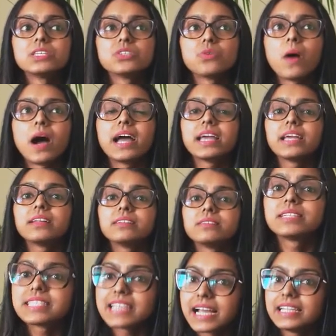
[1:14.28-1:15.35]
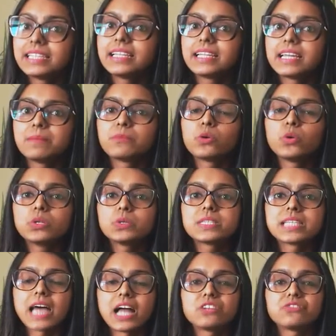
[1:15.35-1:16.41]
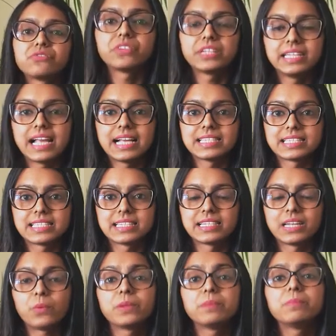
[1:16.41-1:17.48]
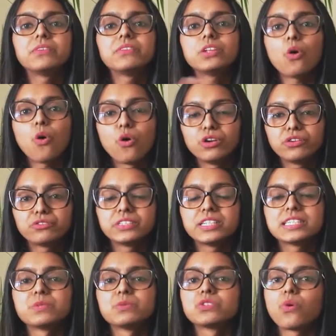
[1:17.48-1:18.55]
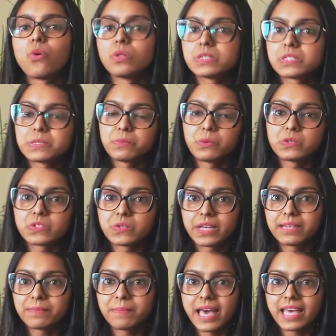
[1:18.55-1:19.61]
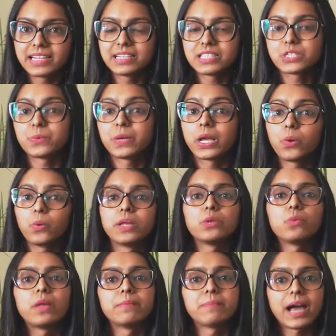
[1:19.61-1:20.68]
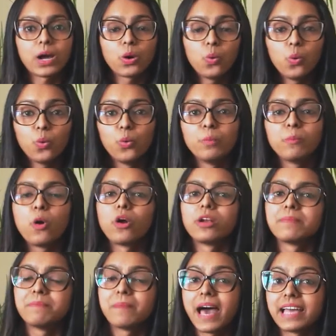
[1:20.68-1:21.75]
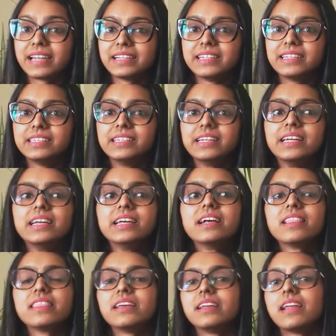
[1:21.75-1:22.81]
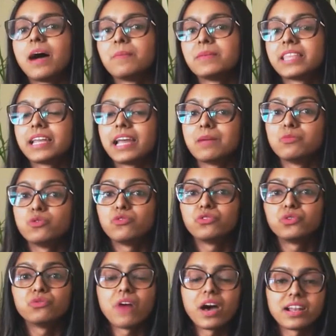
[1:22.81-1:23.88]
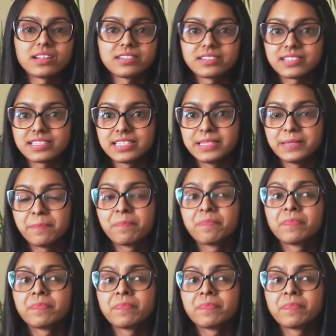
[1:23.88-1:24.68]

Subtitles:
So I decided that I'm going to start freelancing. Now, in between all of this, I was also supposed to get married. So I quit, went back home, got married. Then Amit and I moved to Varanasi.